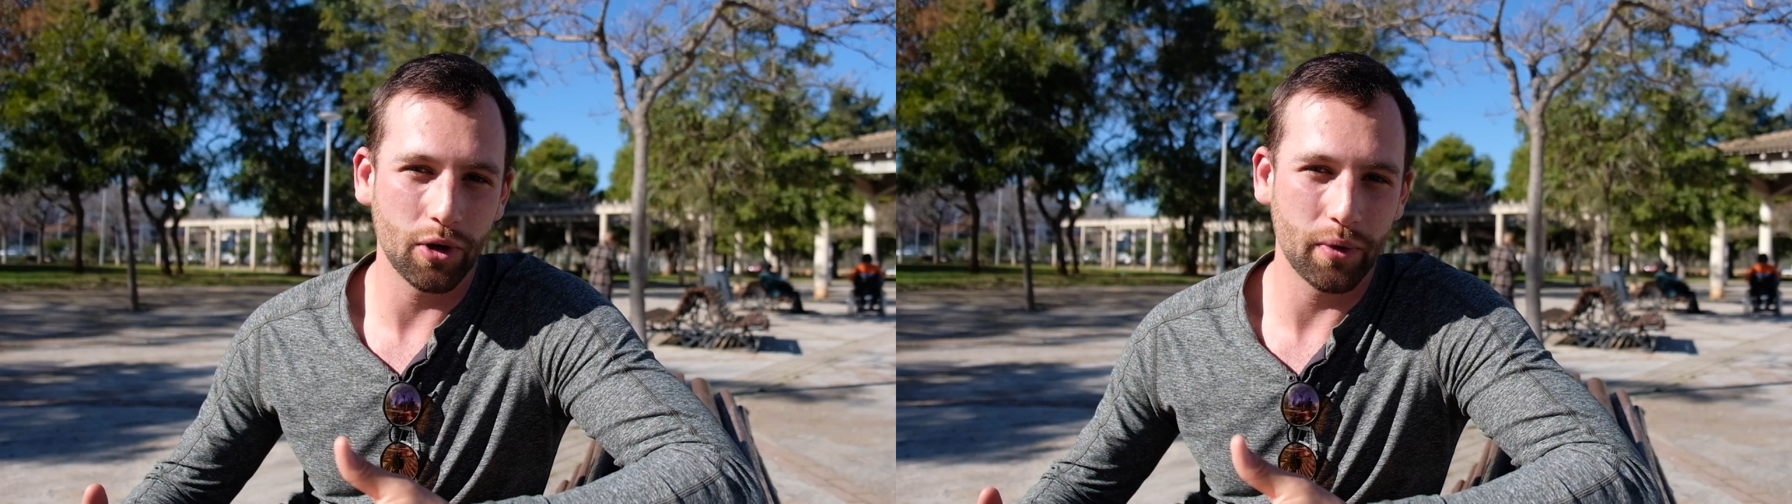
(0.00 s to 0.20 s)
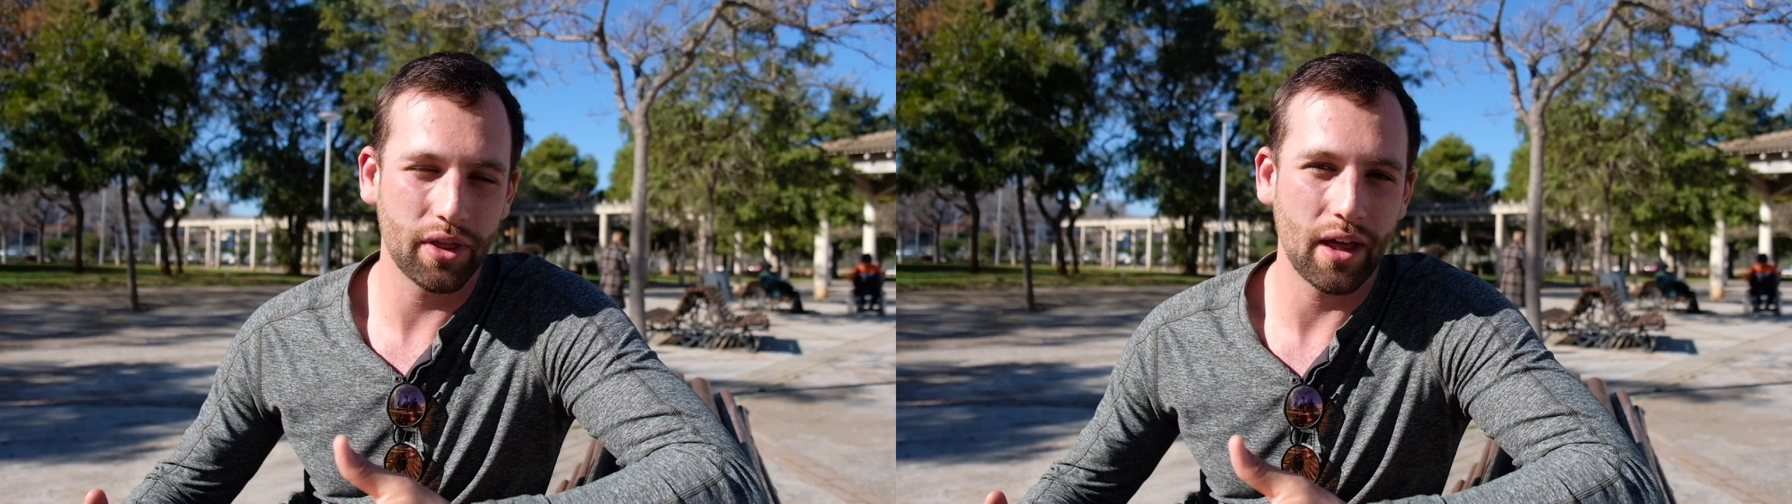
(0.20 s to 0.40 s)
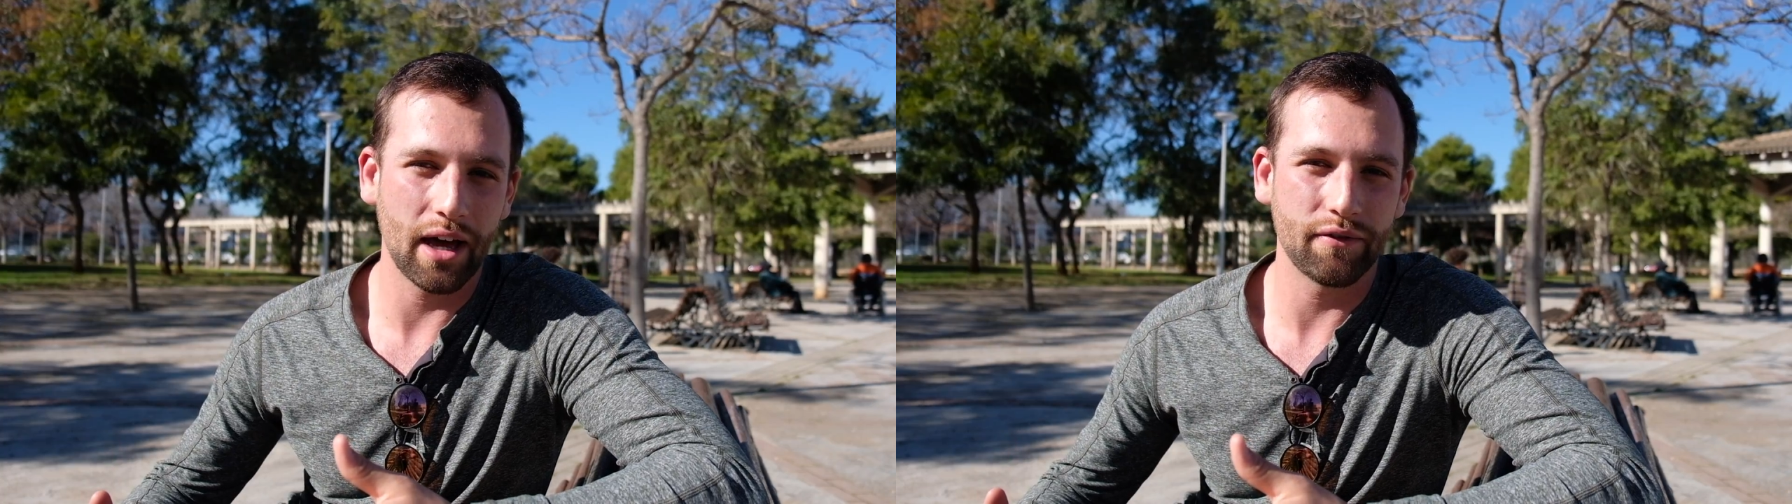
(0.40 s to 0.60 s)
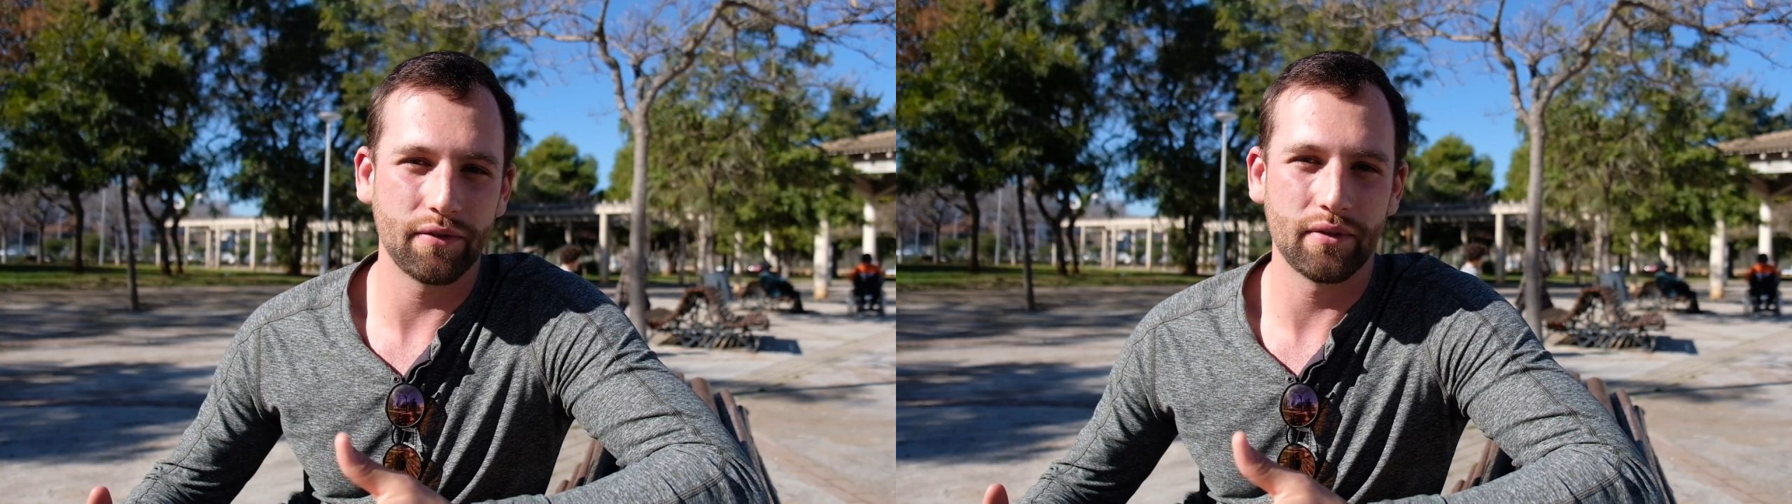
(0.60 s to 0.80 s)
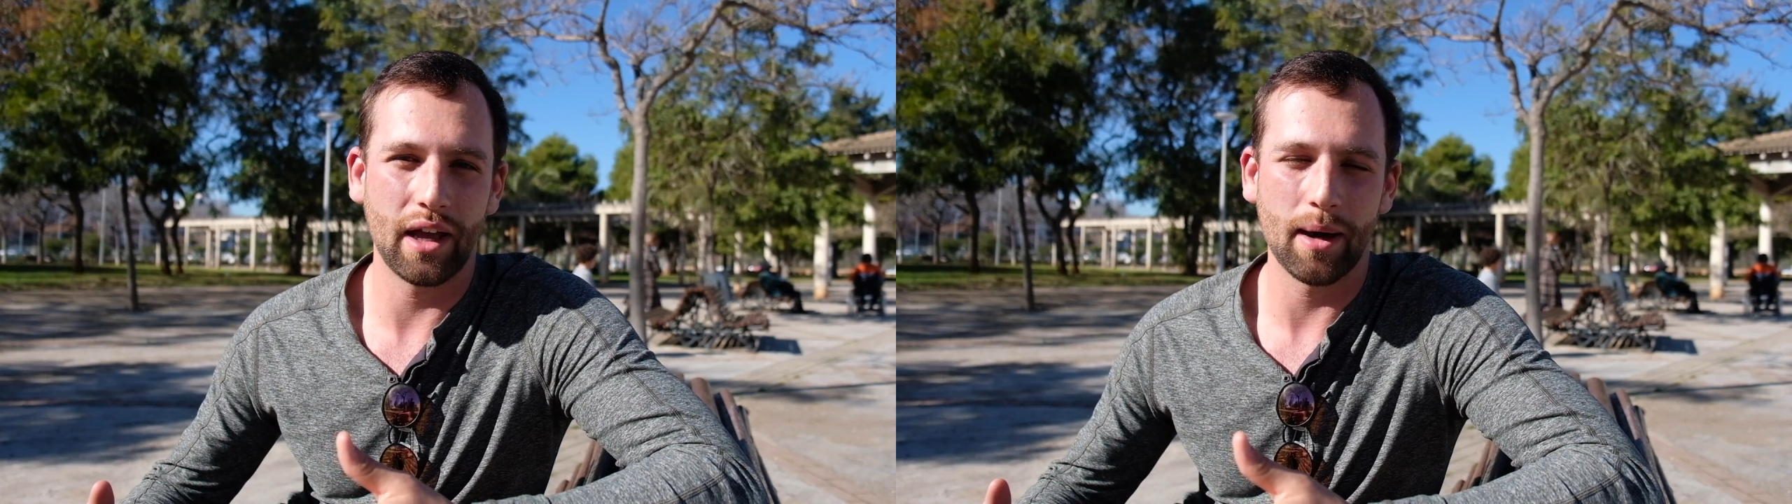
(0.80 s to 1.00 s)
with that
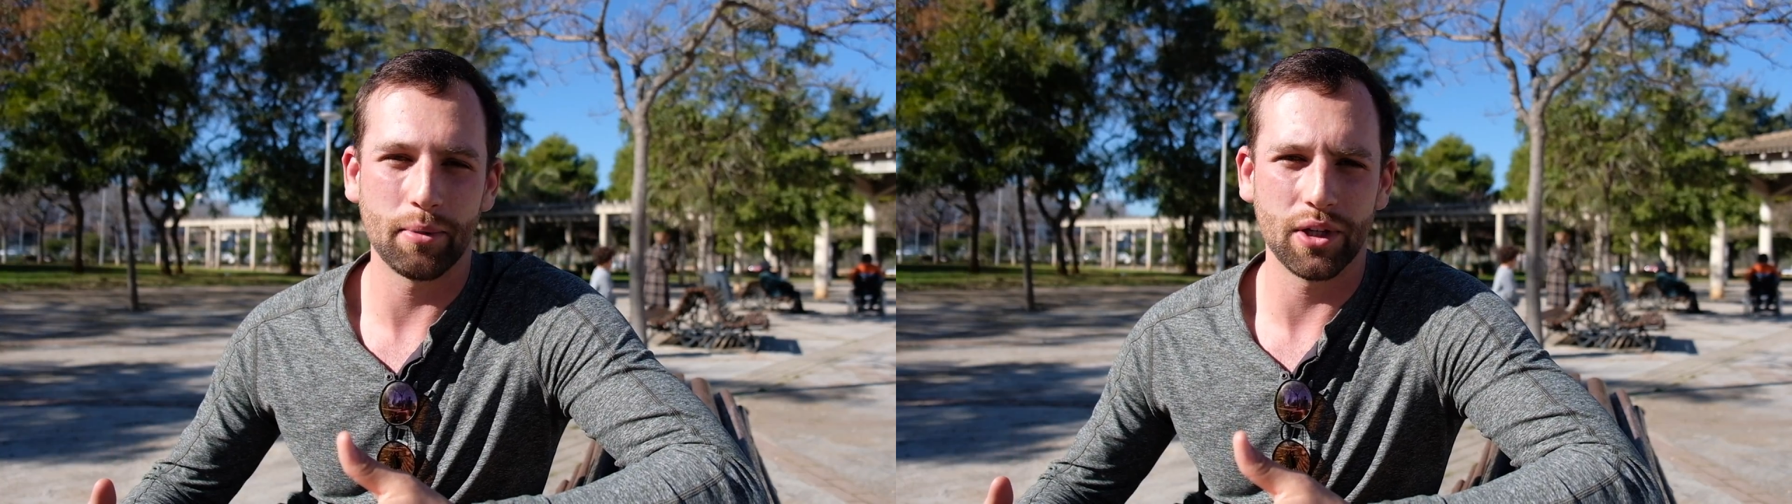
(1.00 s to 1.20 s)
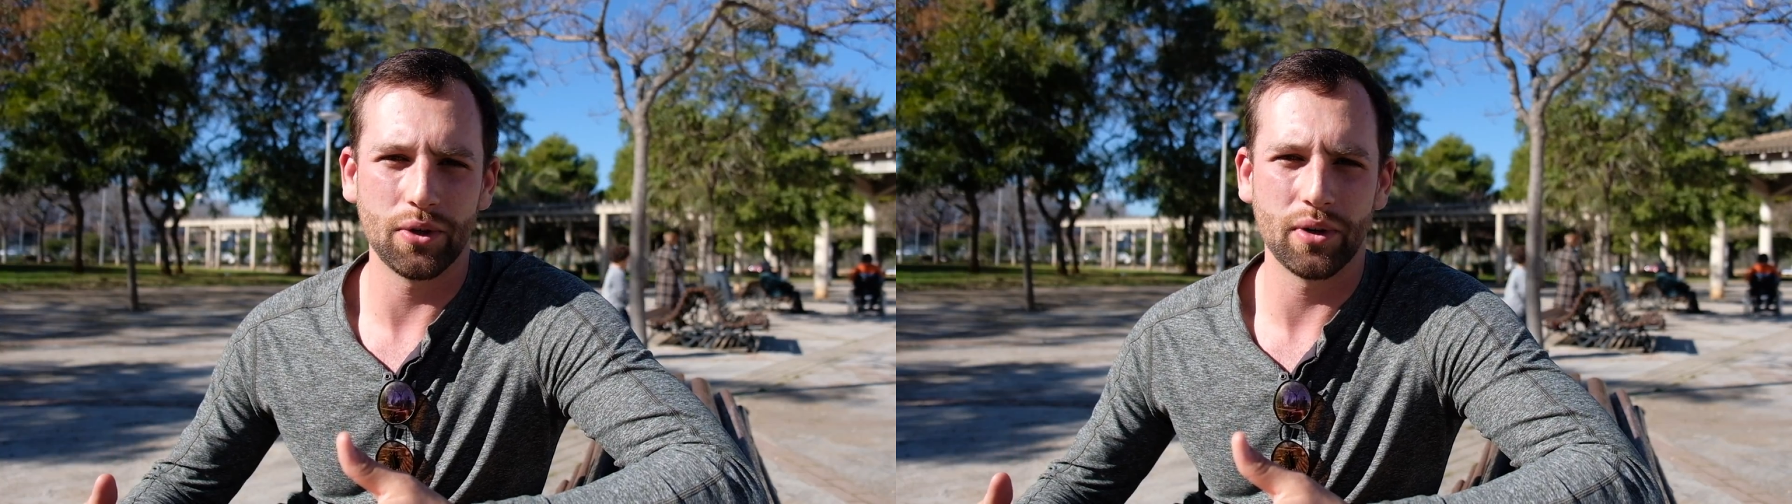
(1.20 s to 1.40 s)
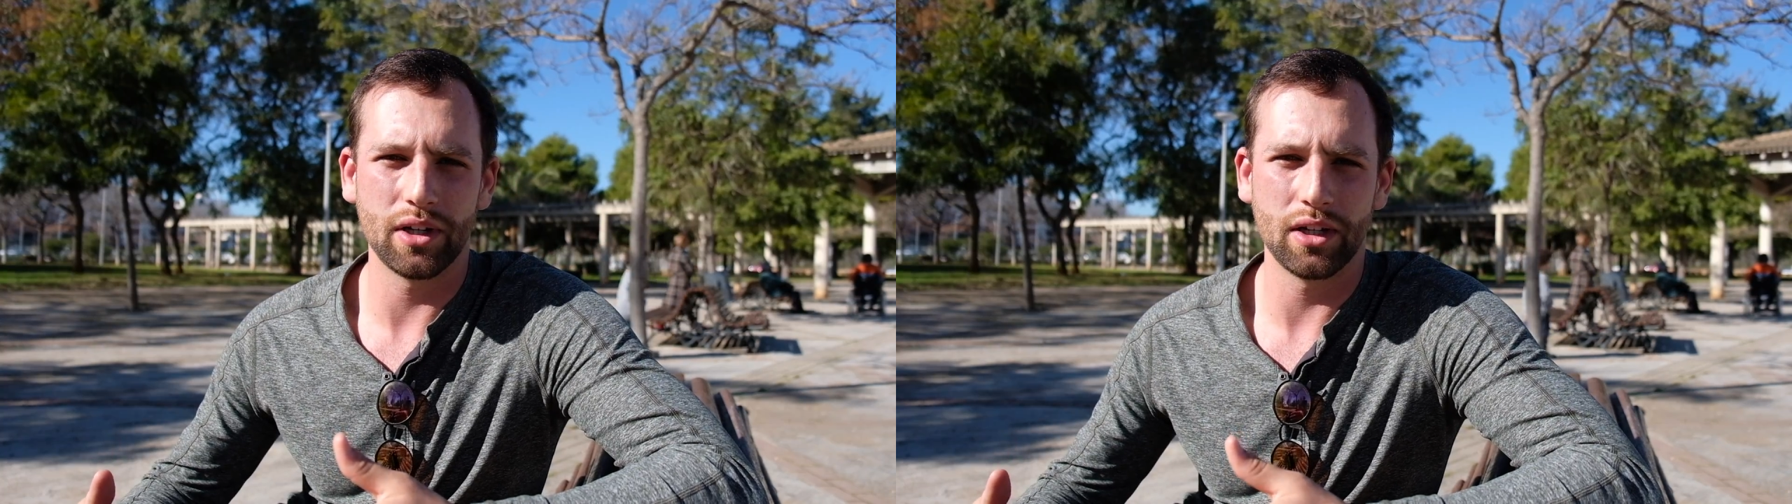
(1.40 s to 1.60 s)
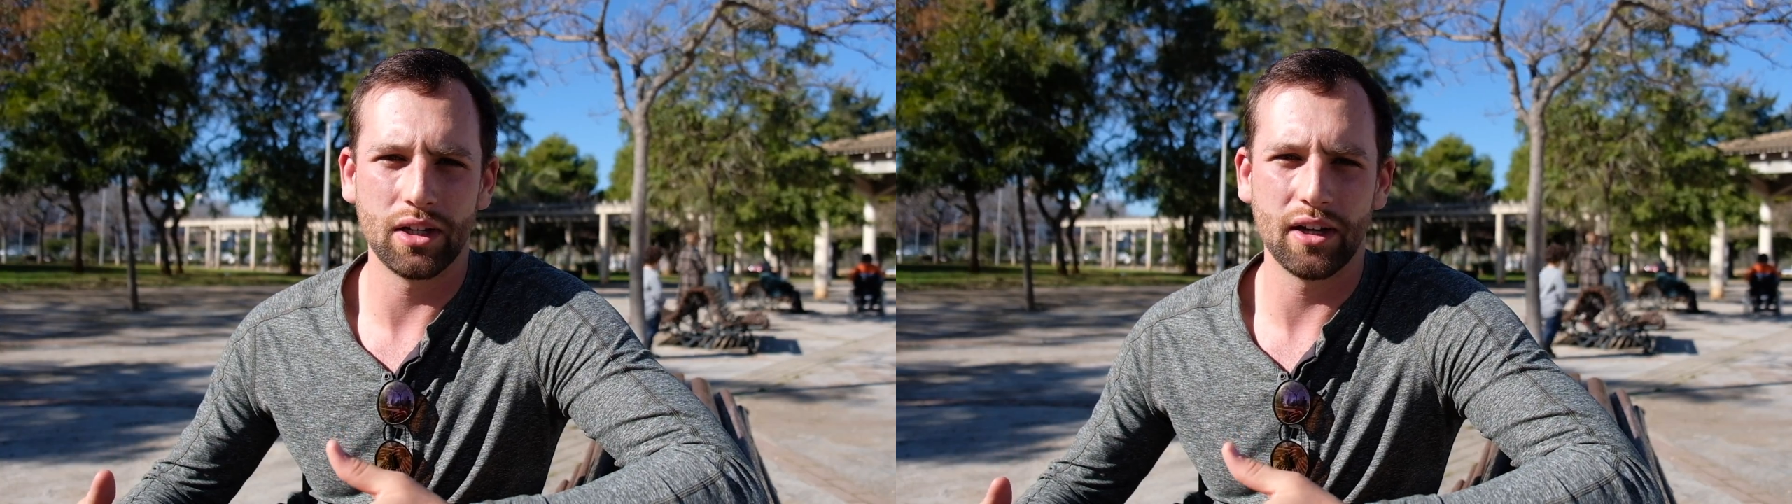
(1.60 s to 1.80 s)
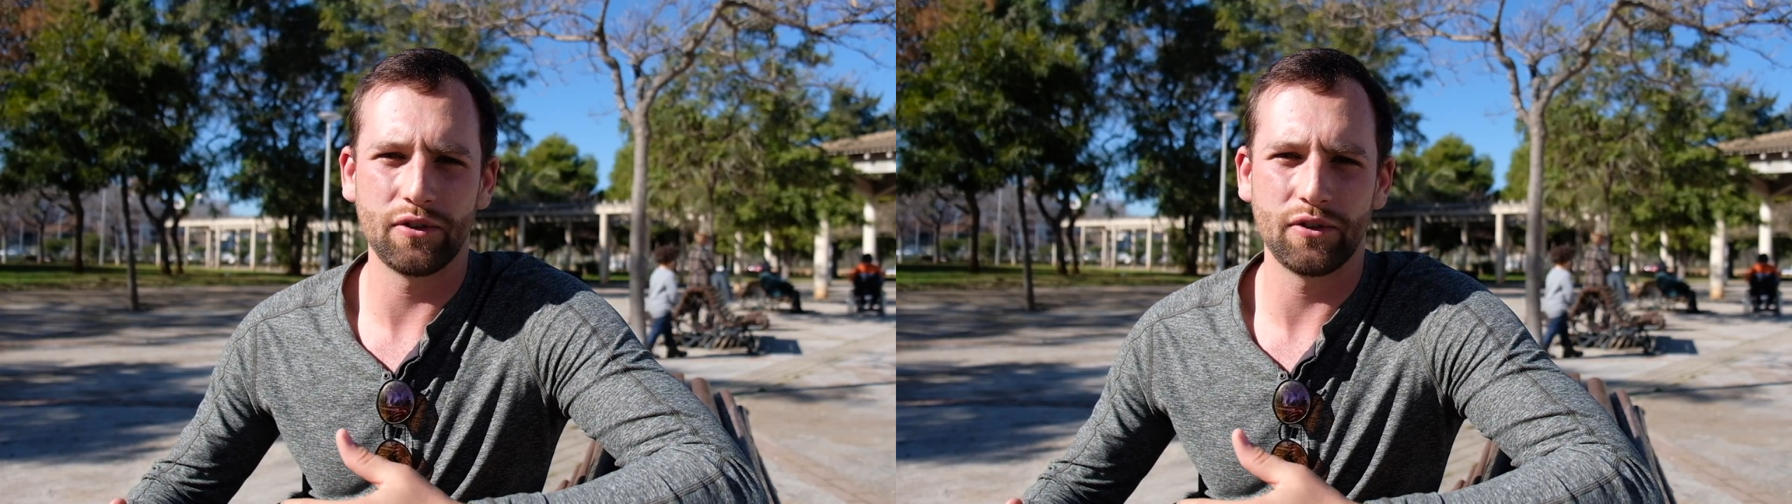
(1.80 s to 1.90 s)
ambiguity,